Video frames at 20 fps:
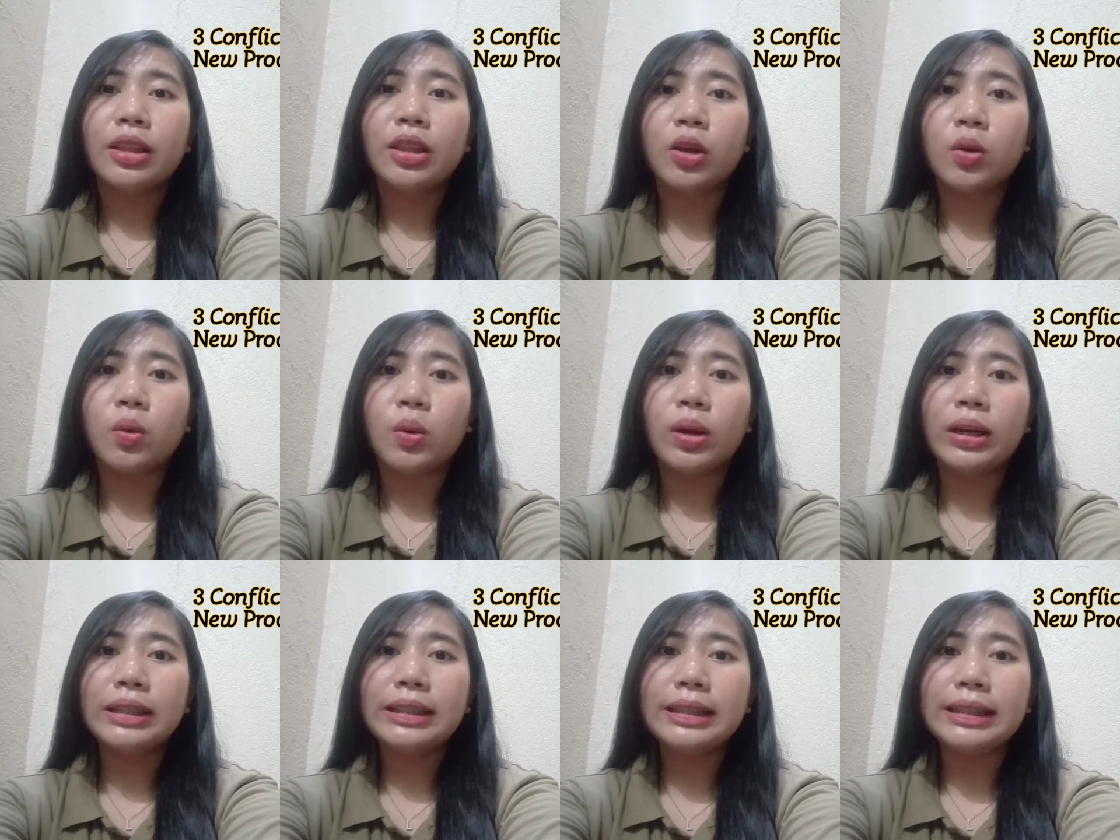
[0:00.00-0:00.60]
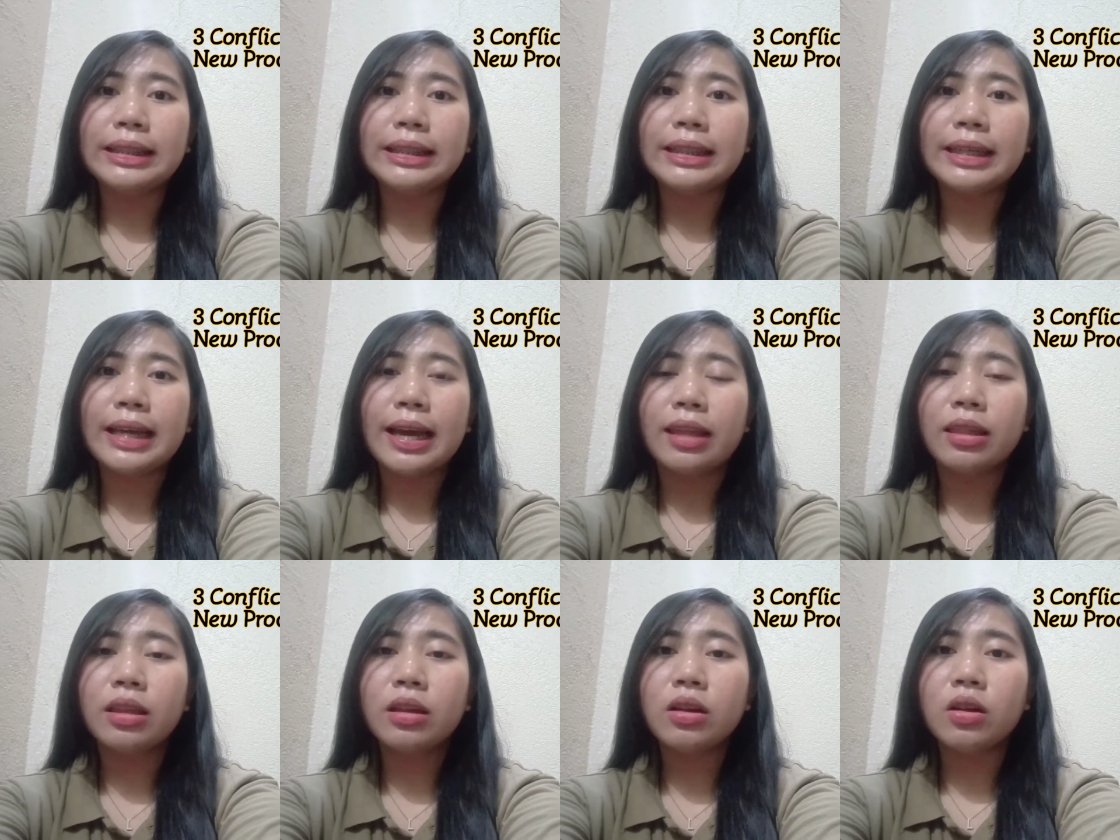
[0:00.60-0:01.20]
the quality,
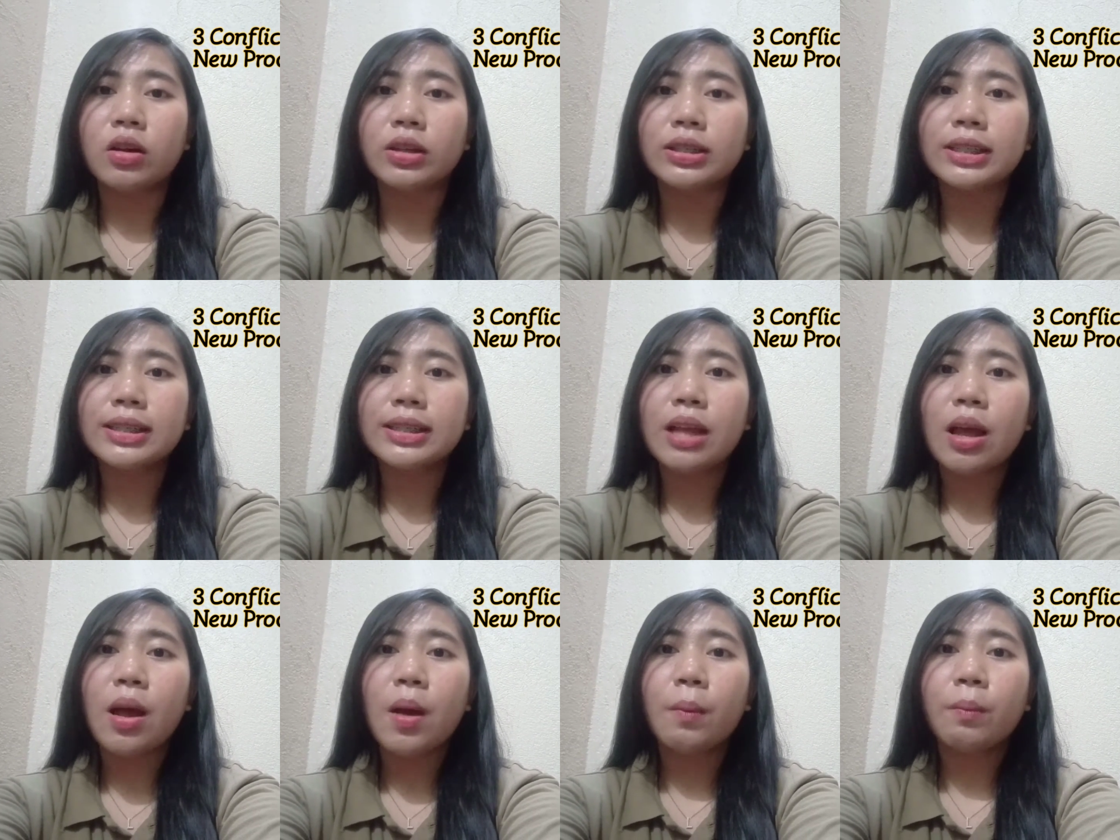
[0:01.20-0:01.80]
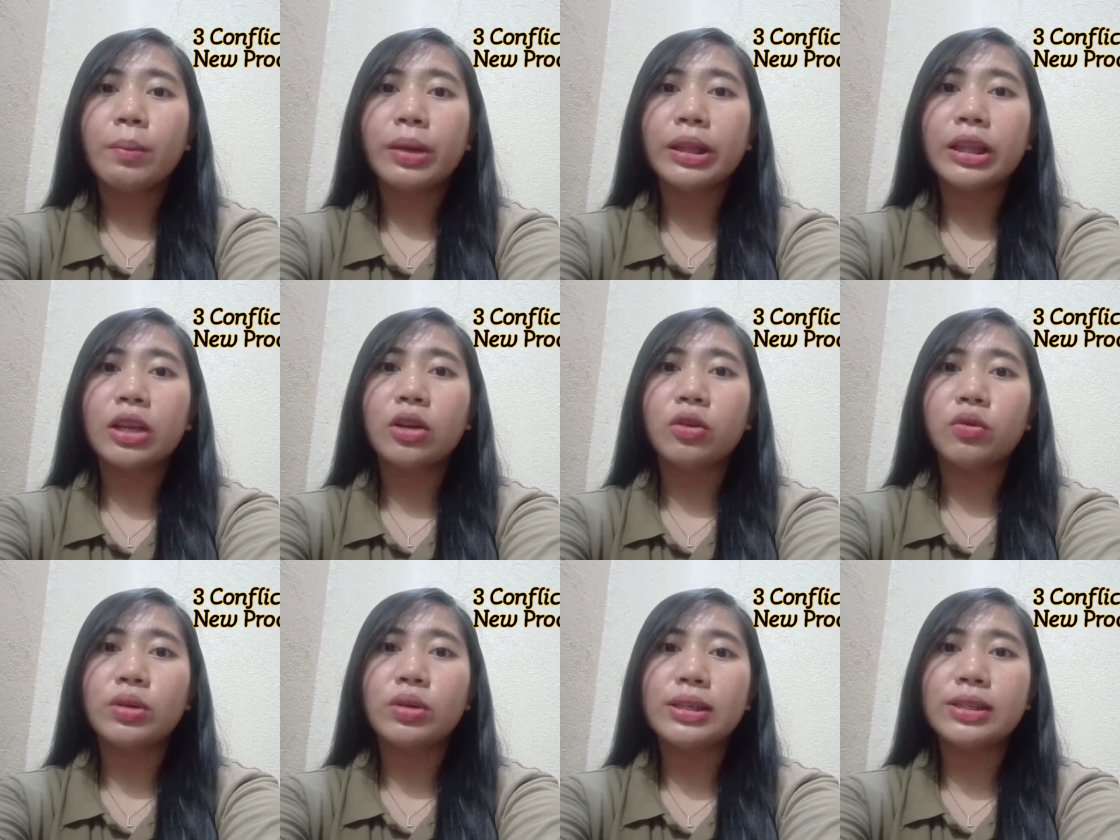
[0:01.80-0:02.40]
and the cost might
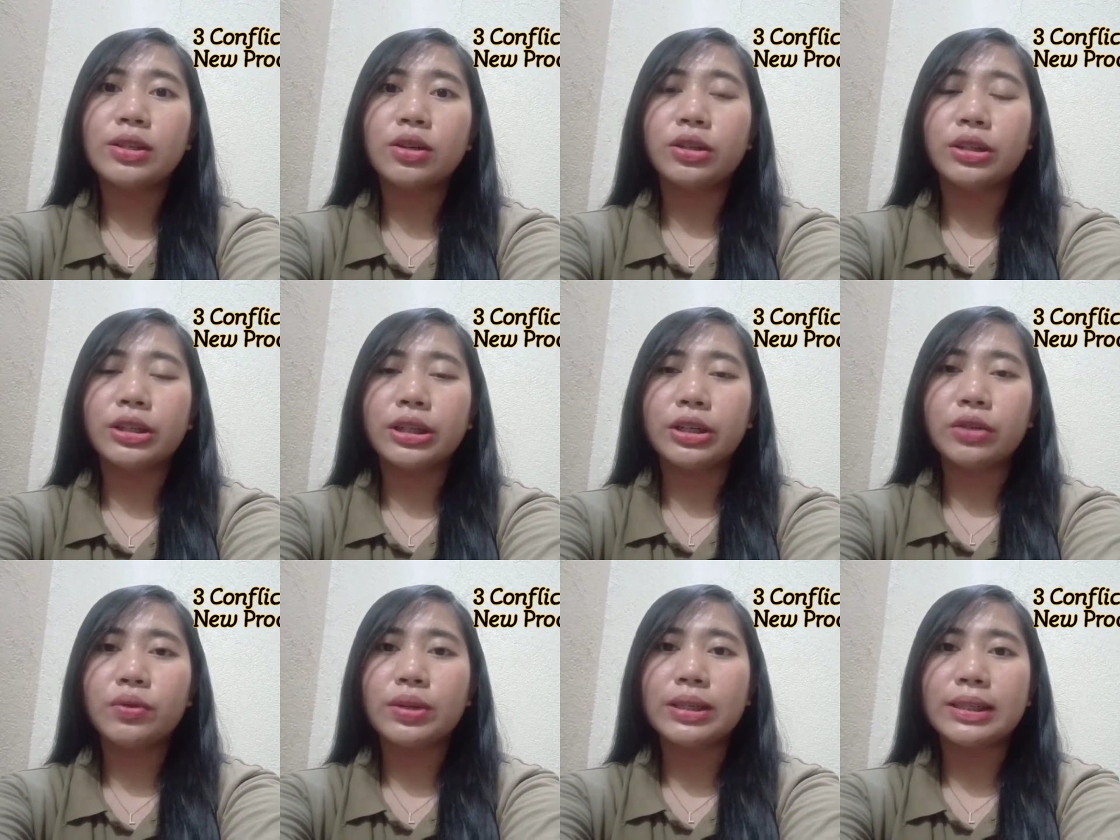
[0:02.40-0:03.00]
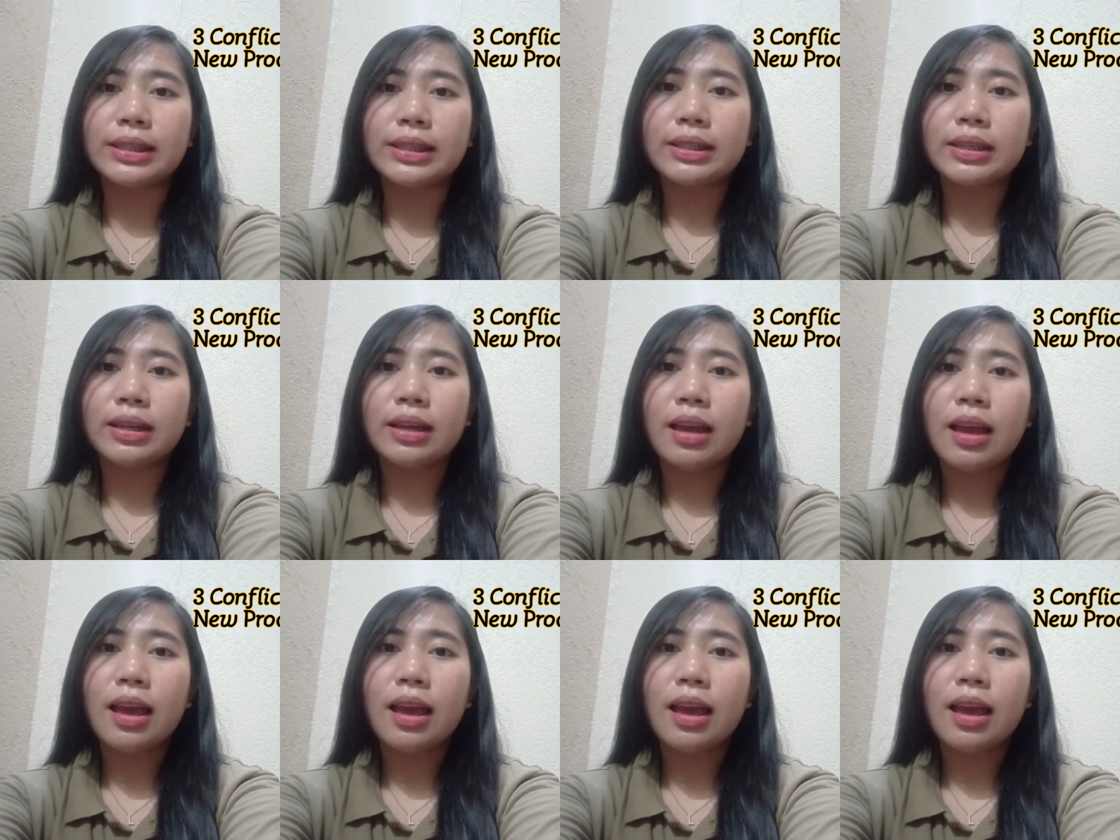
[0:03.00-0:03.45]
increase or decrease.